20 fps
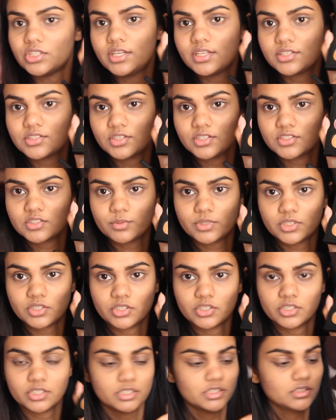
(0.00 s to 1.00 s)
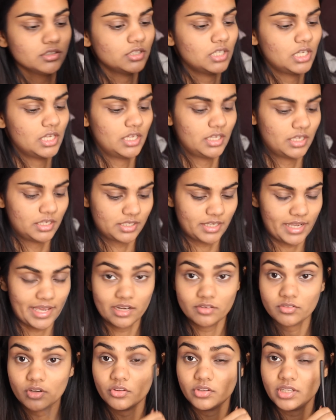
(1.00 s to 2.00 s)
is this one here,
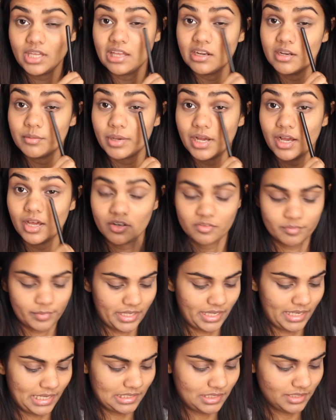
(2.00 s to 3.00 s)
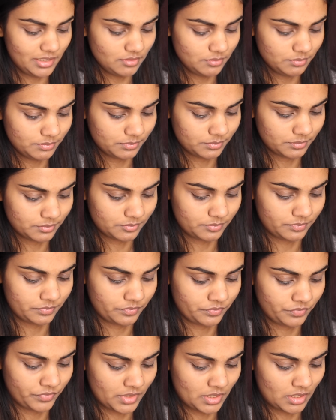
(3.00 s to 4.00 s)
kind of on the inner part of my eyelid.
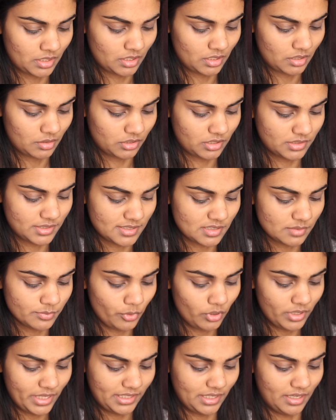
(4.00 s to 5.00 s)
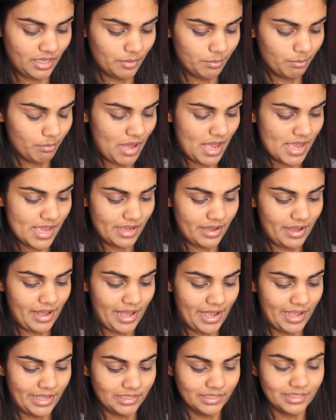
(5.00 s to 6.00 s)
Because this is more like my
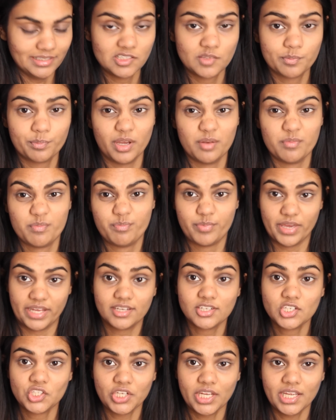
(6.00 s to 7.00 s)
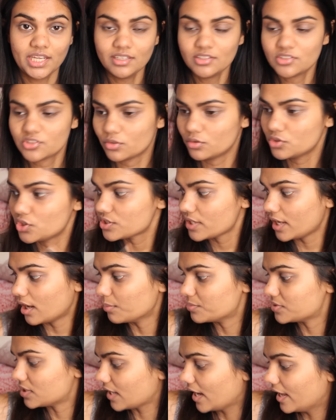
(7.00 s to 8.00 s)
eyelids but better shade, so it'll just
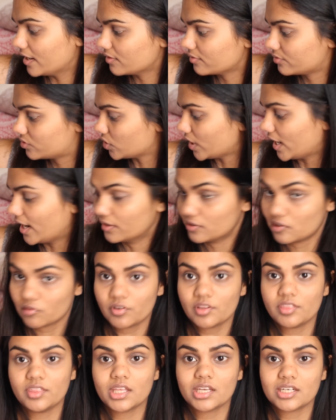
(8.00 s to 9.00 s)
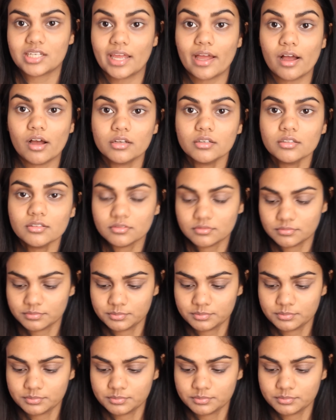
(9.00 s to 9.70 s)
help to kind of ground everything down.